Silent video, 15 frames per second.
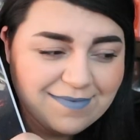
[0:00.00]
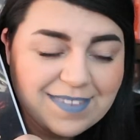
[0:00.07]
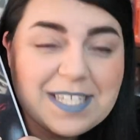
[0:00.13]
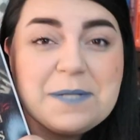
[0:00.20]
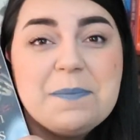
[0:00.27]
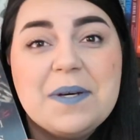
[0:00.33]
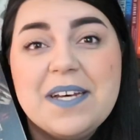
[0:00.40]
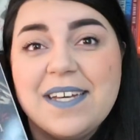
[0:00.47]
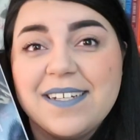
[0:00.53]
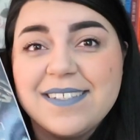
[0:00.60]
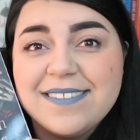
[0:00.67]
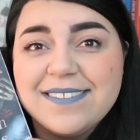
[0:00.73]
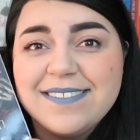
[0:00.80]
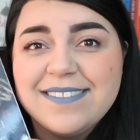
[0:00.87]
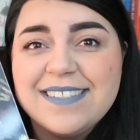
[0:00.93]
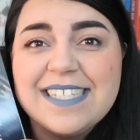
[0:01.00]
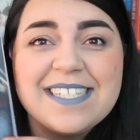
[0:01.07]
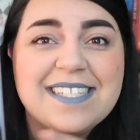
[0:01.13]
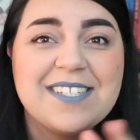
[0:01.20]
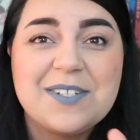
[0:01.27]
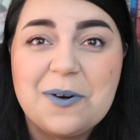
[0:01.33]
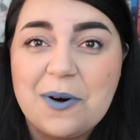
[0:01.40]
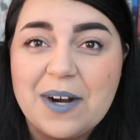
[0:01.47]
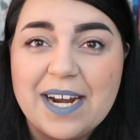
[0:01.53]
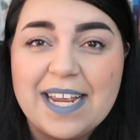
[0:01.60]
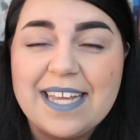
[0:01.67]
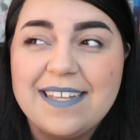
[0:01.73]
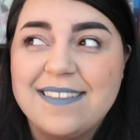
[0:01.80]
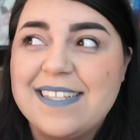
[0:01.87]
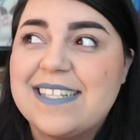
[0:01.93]
this book, this
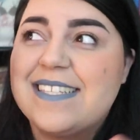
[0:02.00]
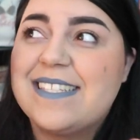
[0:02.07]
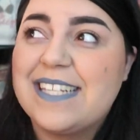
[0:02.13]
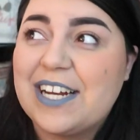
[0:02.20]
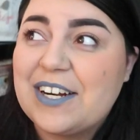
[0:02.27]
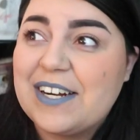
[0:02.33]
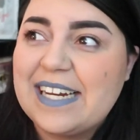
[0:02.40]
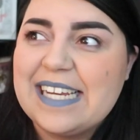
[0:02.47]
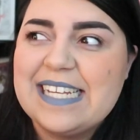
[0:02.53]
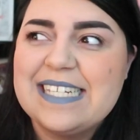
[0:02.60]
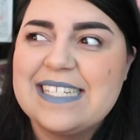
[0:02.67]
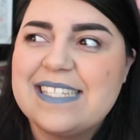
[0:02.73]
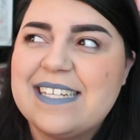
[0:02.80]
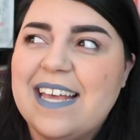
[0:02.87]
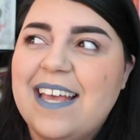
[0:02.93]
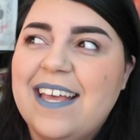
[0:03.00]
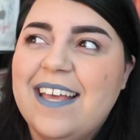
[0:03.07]
story, this series